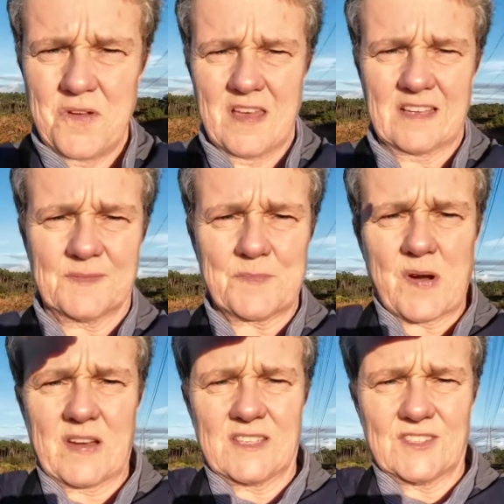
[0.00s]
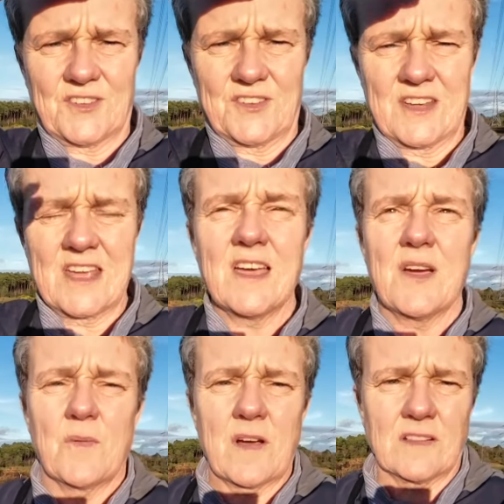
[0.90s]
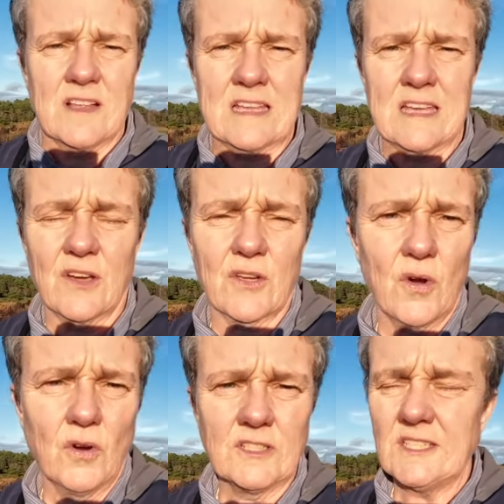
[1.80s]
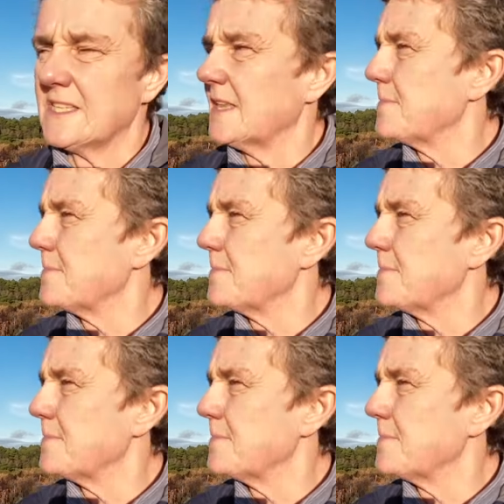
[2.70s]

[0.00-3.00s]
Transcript: That's bright sun. Well, according to the